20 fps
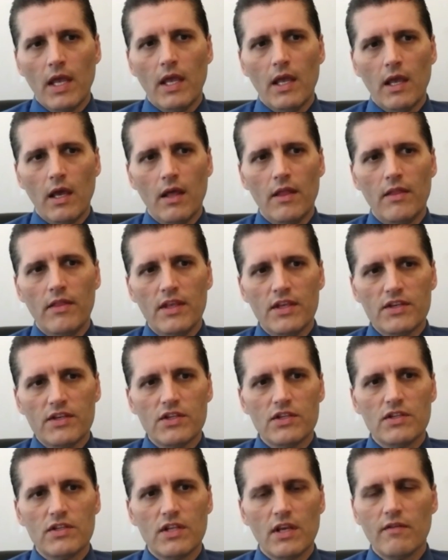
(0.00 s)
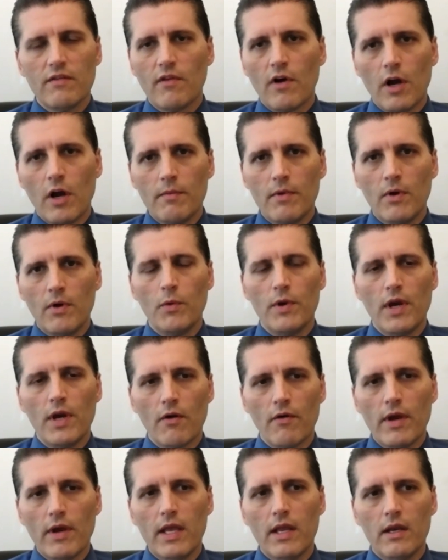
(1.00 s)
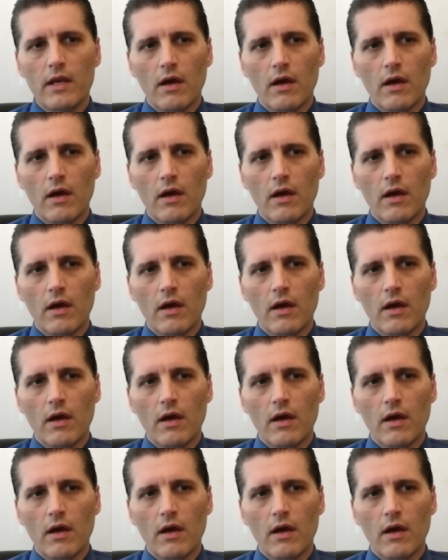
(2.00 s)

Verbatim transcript: Uh, this is the environment we are in.